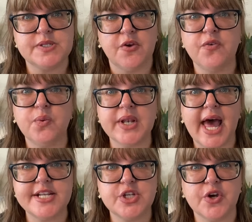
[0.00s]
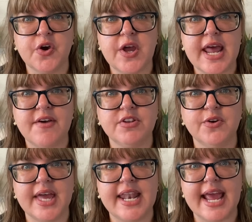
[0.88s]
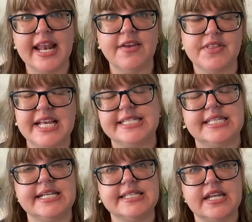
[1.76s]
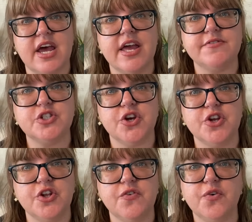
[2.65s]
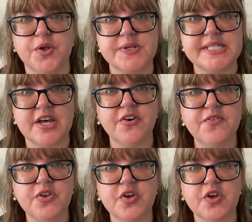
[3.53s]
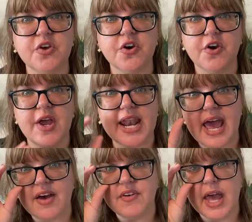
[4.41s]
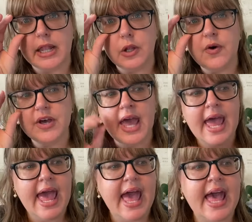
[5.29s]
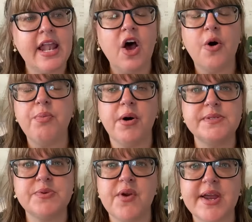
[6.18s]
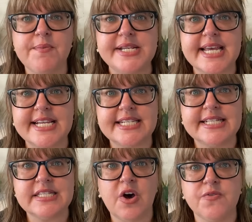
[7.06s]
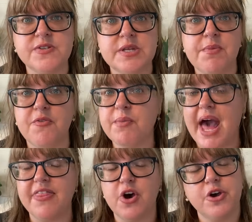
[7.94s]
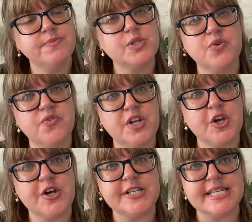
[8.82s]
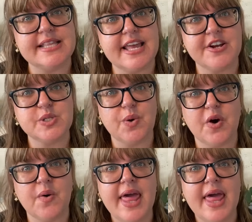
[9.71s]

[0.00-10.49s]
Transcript: So if you would like to go and have a look at any of these things that I have shown you for yourself, you can go and have a look. And I'll pop some recommendations of some of my other homeschool videos in there as well.